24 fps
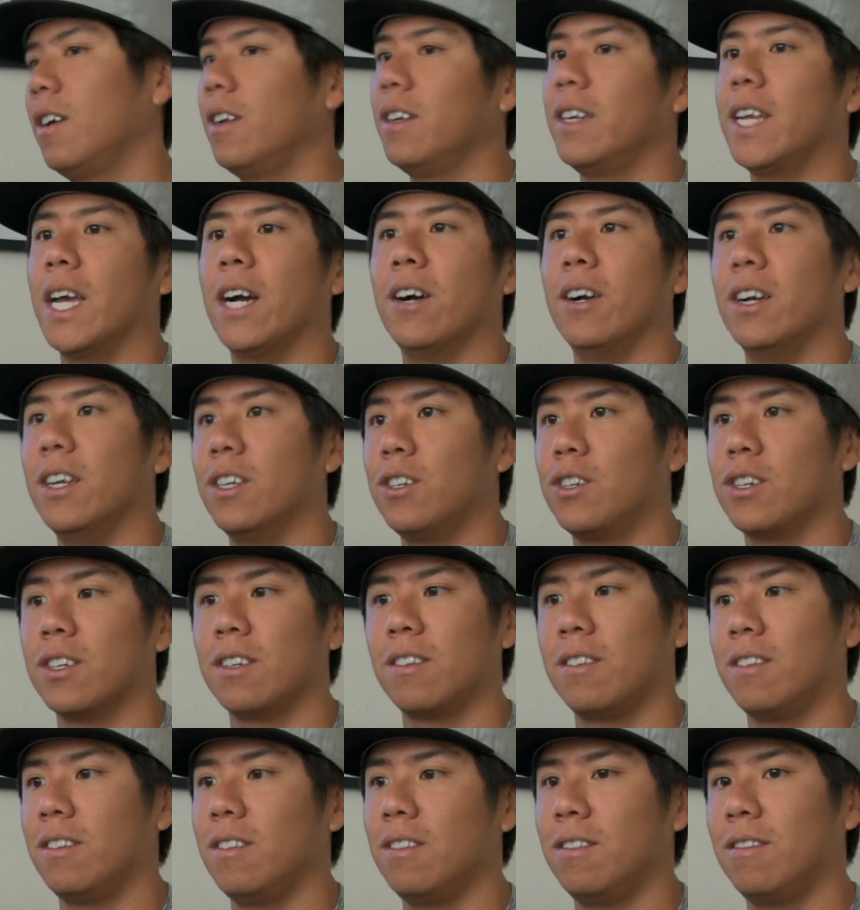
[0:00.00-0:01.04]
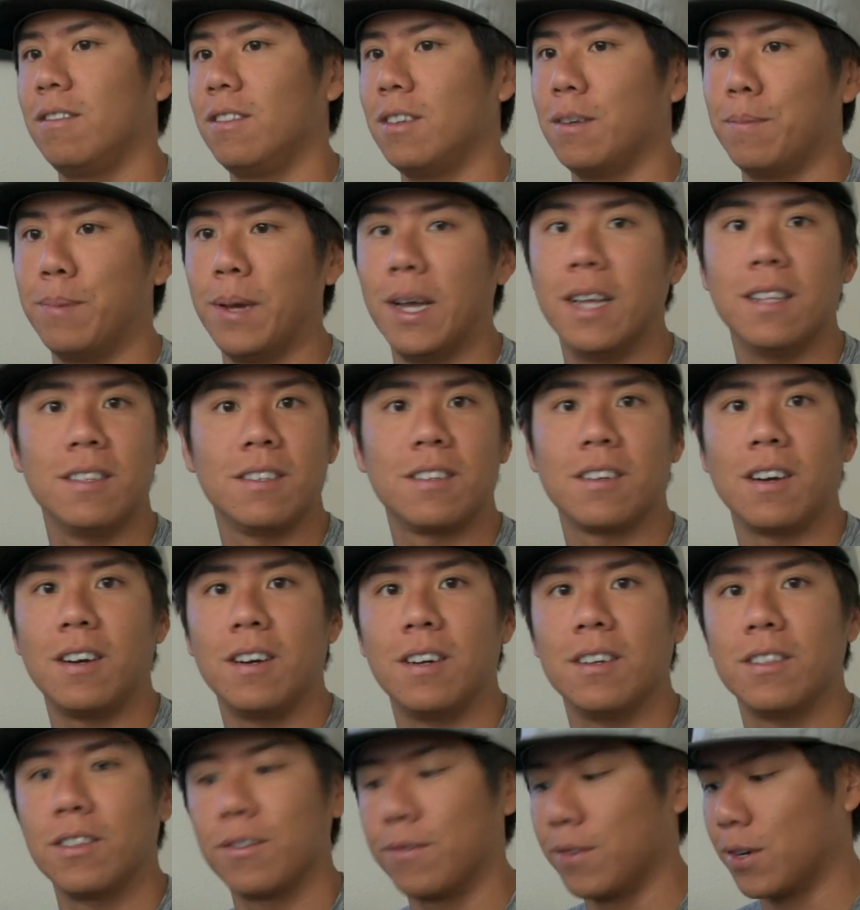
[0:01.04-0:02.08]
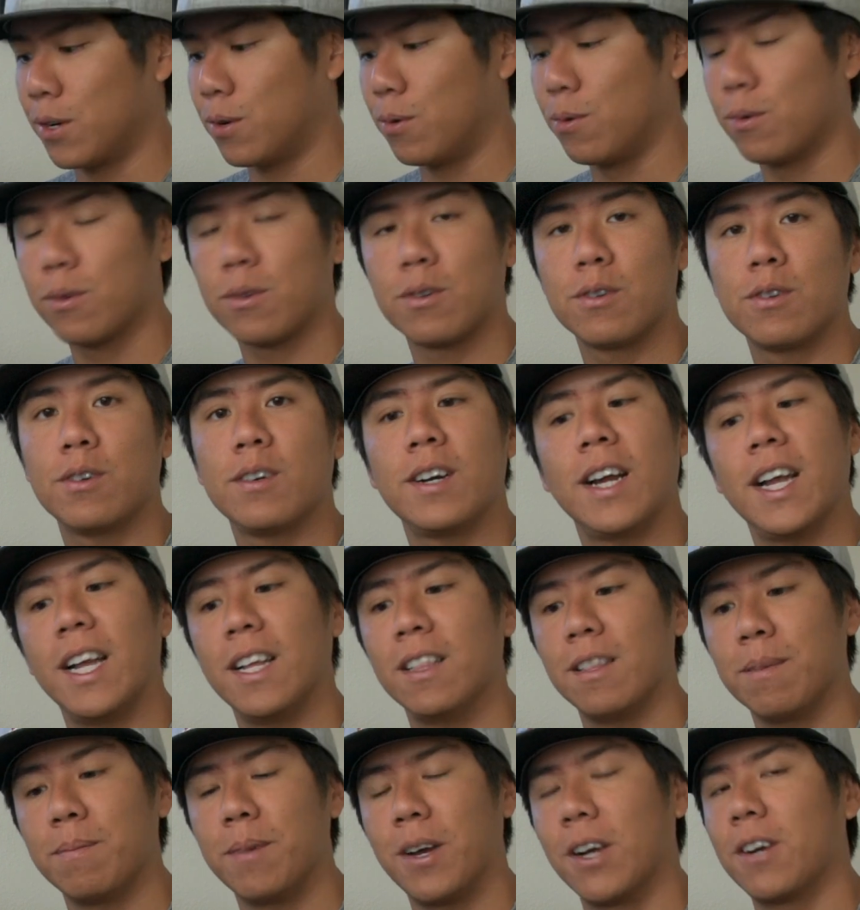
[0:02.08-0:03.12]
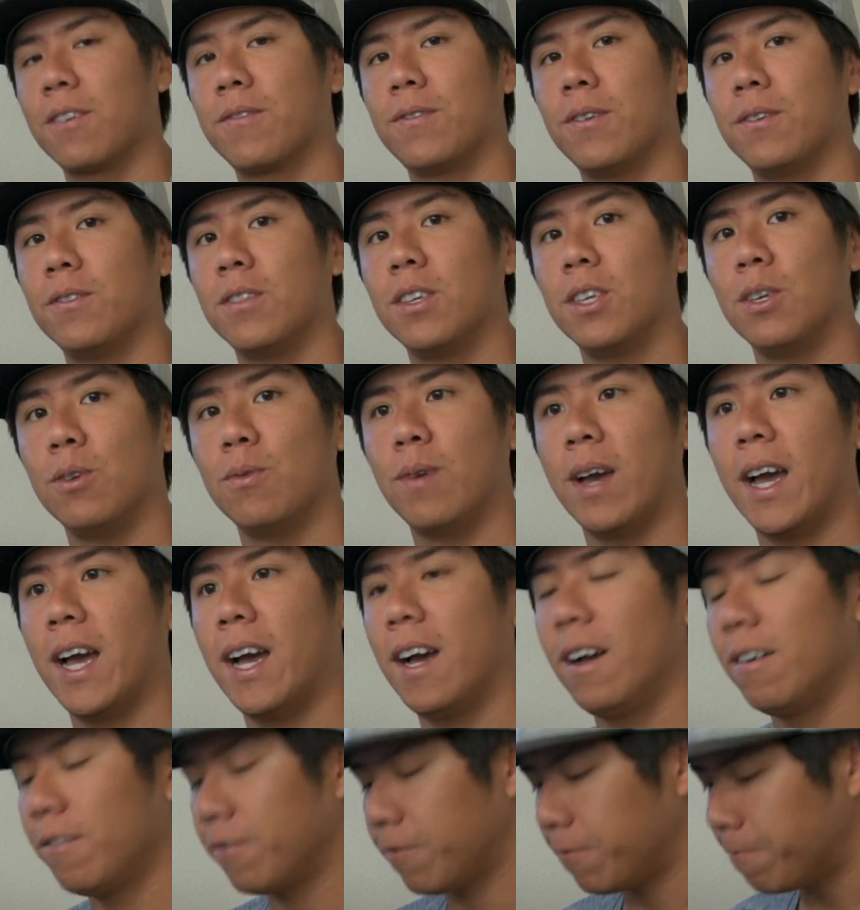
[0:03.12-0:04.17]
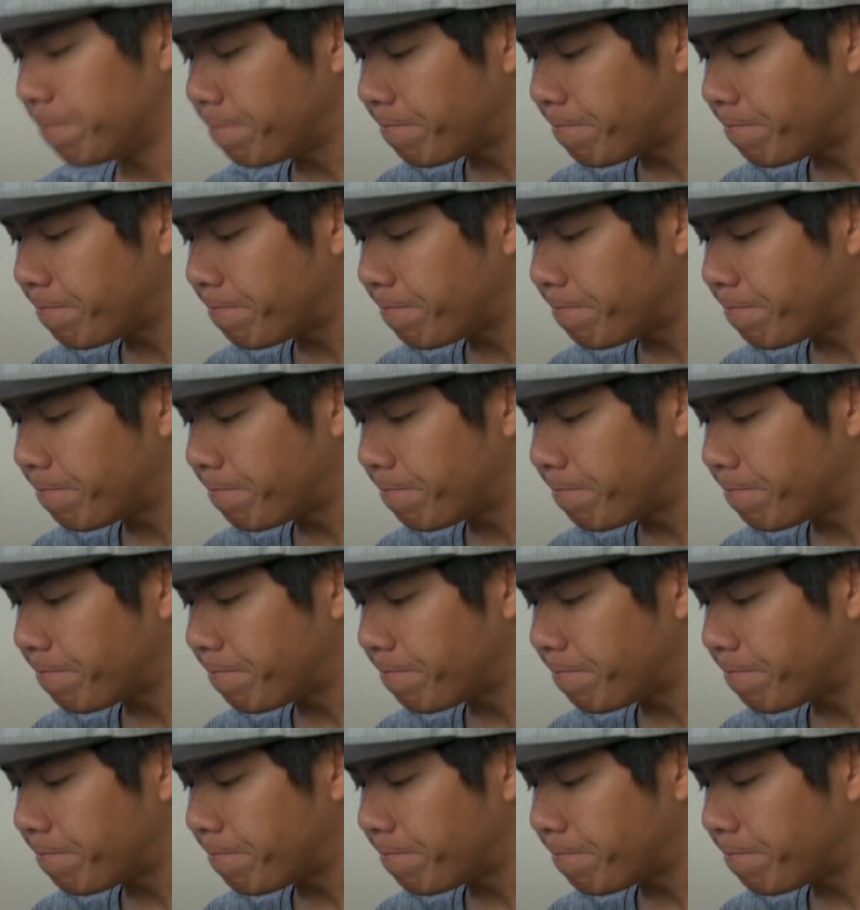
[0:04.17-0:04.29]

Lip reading: Now, it just depends on the recorder and the microphone that you have.